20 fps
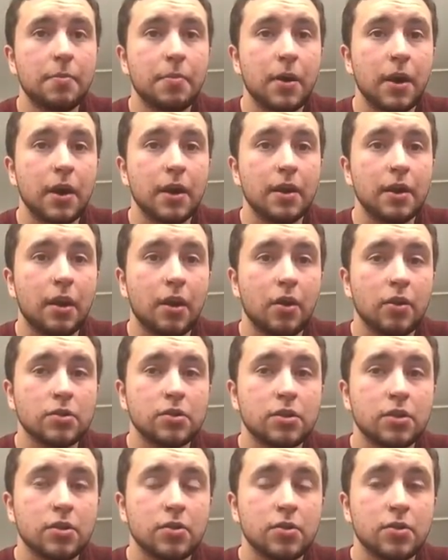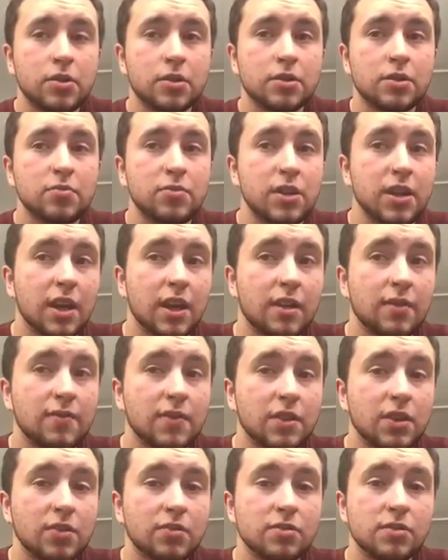But also, this is the beginning
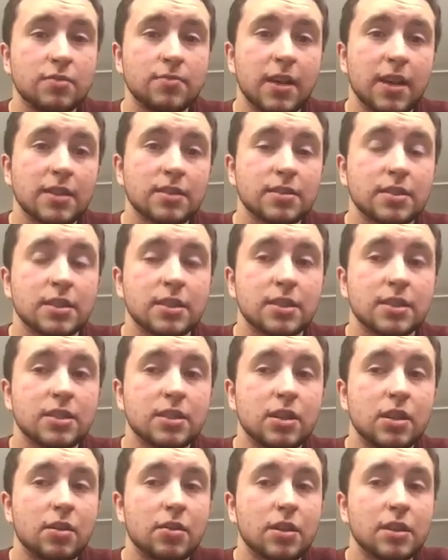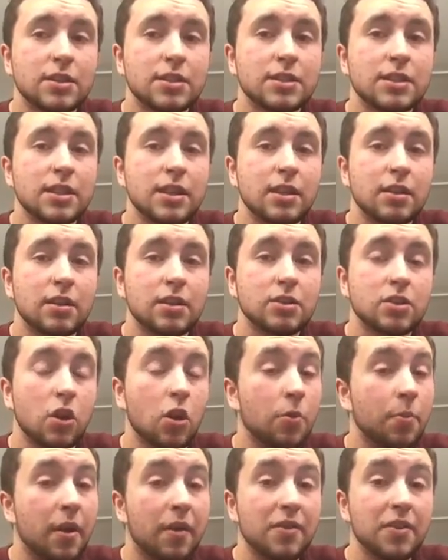of a new semester, so let's
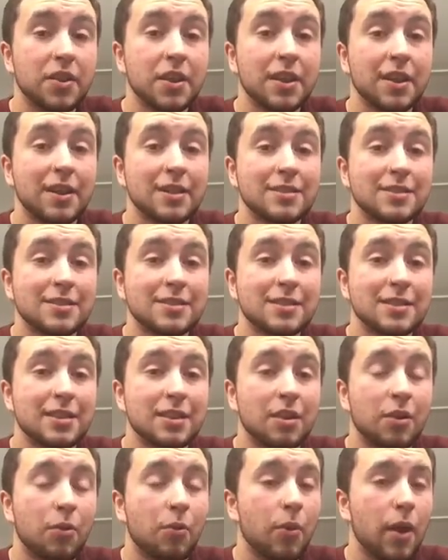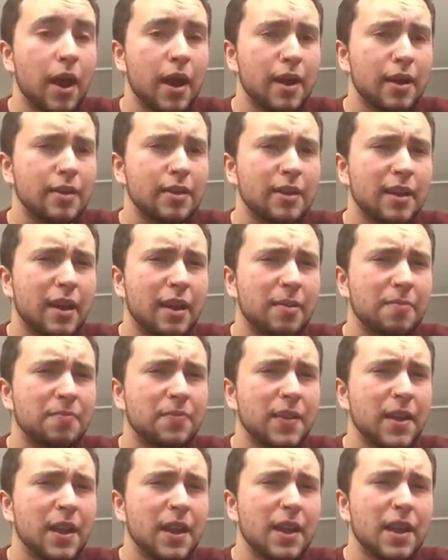hope everything gets in a way that
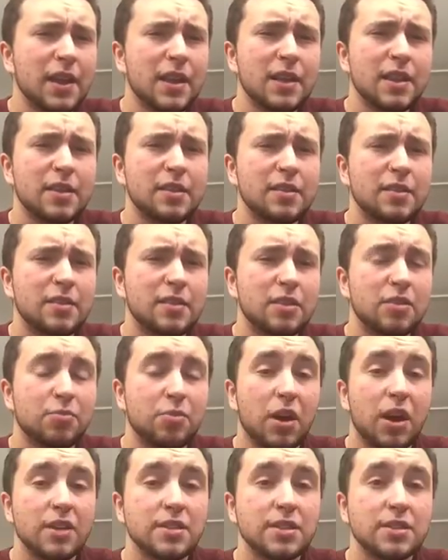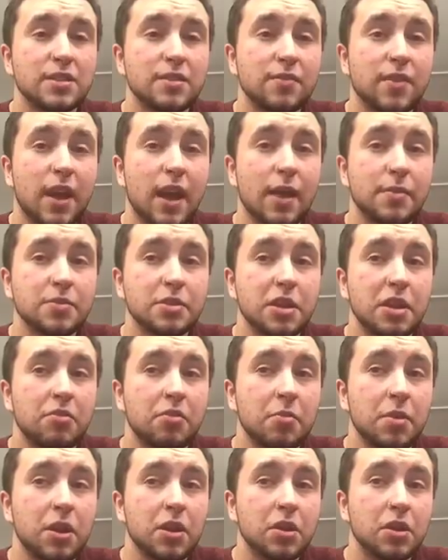this process of captioning
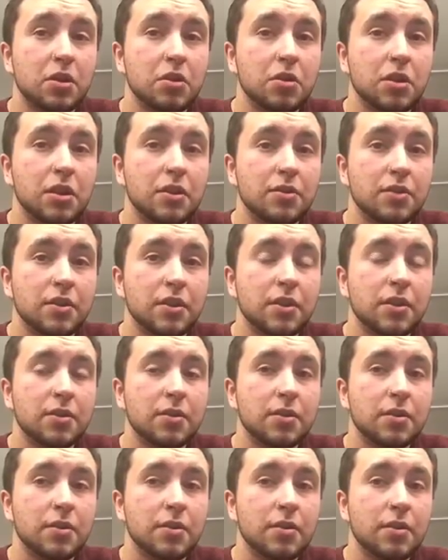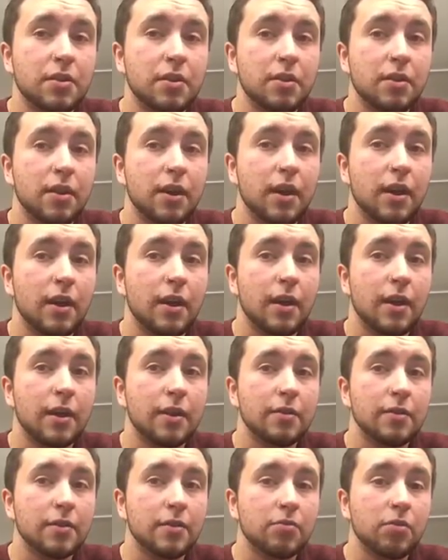will be a little easier,
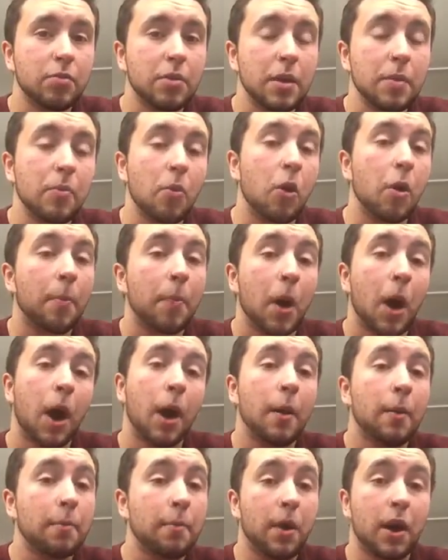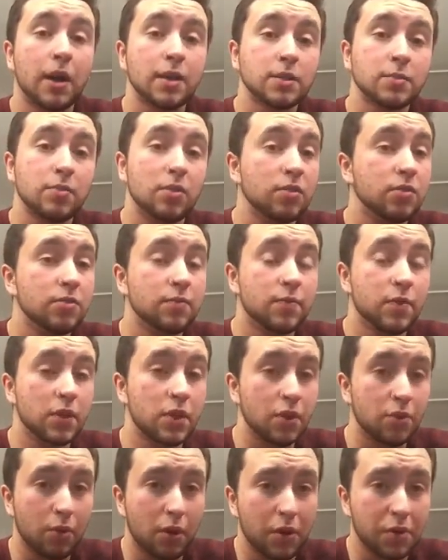and this will be more possible for
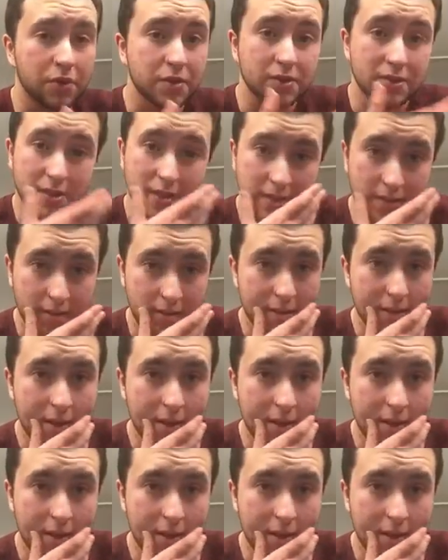you all to see.